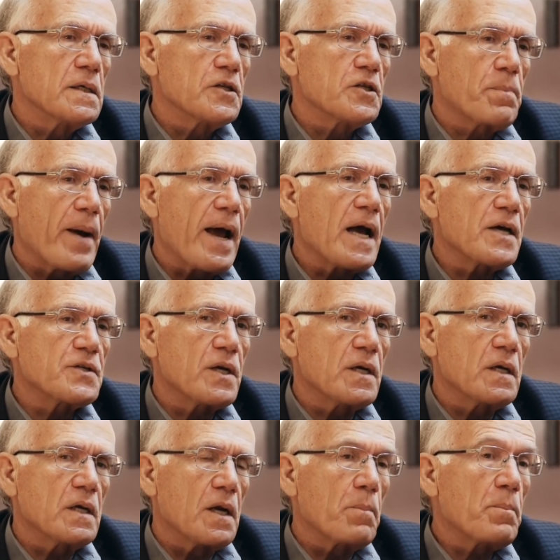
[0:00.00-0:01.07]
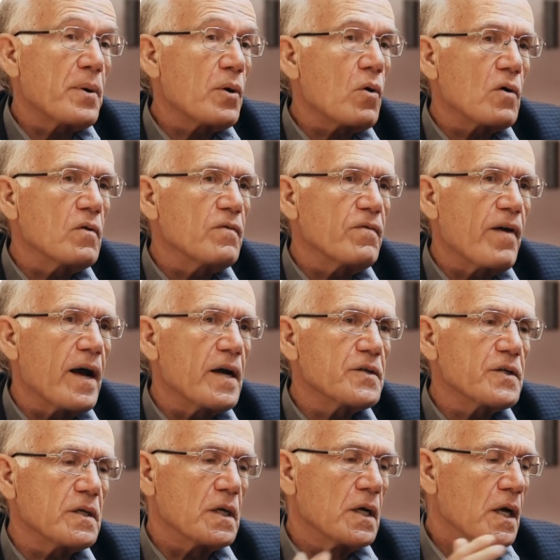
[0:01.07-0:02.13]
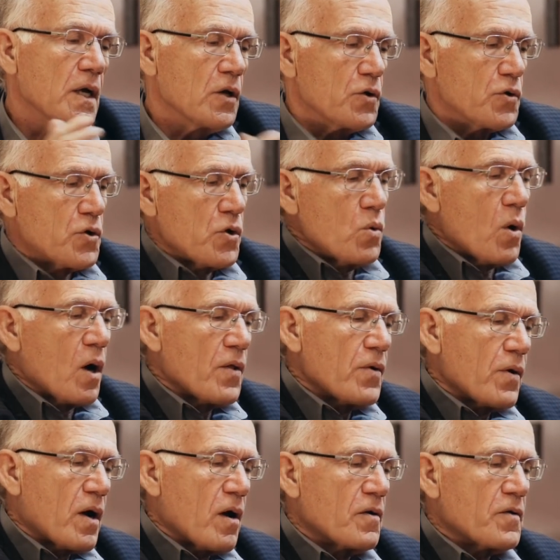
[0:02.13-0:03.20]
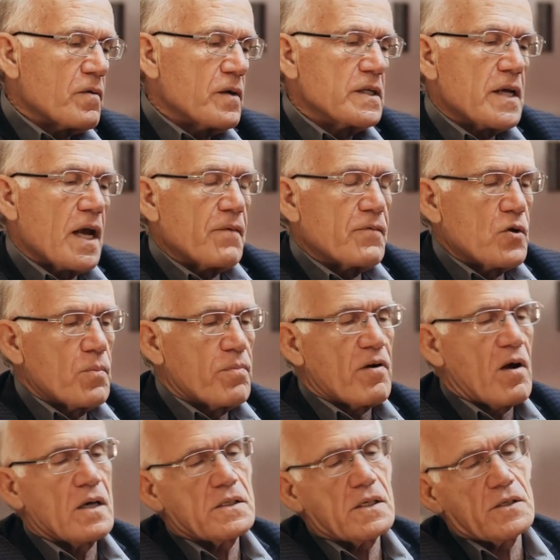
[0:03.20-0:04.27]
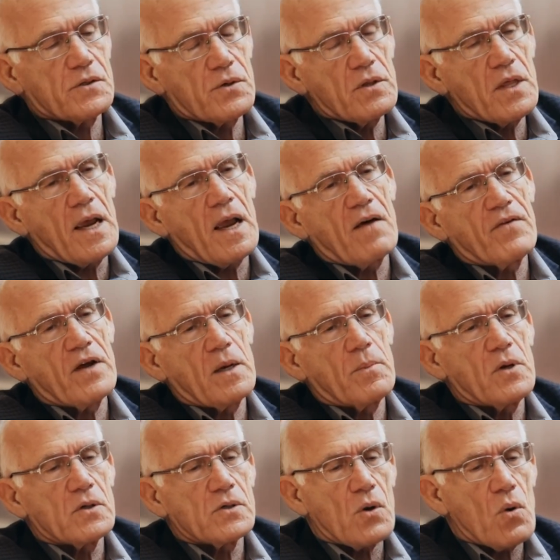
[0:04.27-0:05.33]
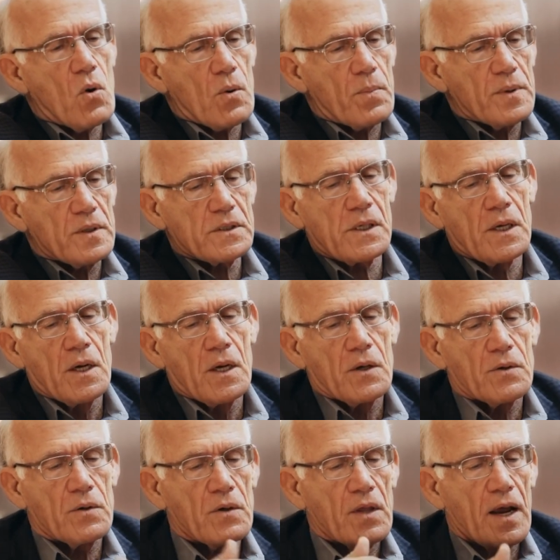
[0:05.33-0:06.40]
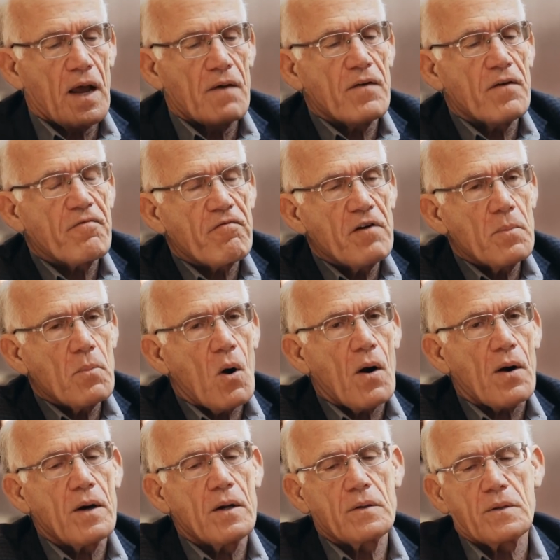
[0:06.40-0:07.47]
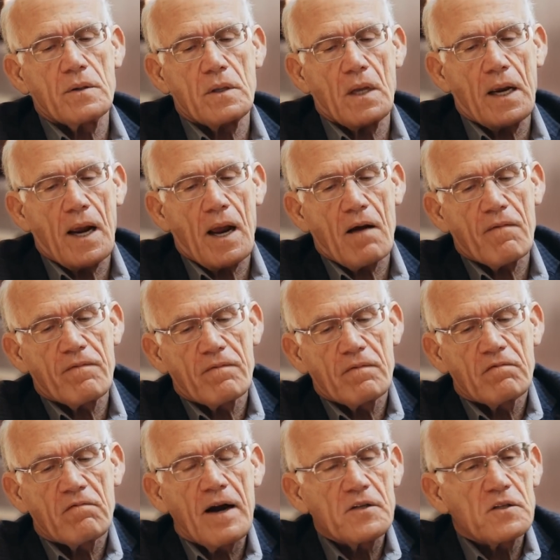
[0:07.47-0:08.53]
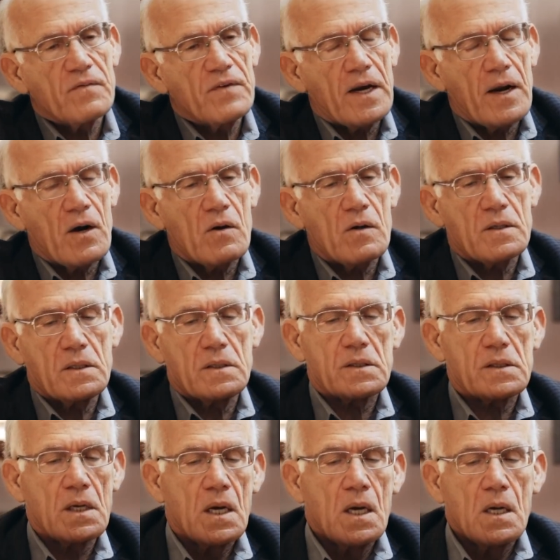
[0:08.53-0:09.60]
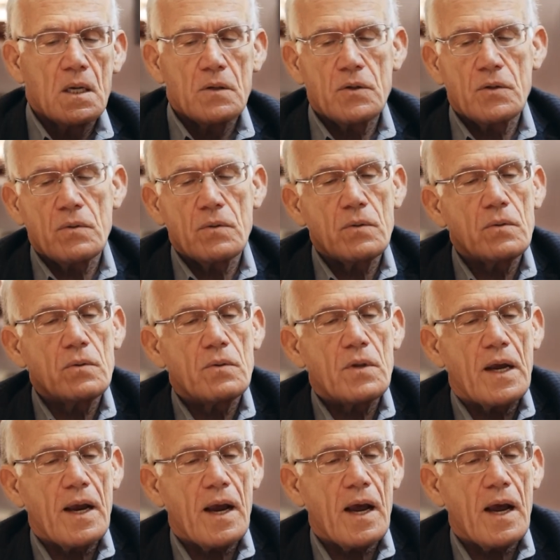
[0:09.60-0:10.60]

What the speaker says: dispassionate, empirical fashion. Mm-hmm. Do other countries have due process? Do they have habeas corpus? Do they have a free market? Do they have rights of inheritance? Do they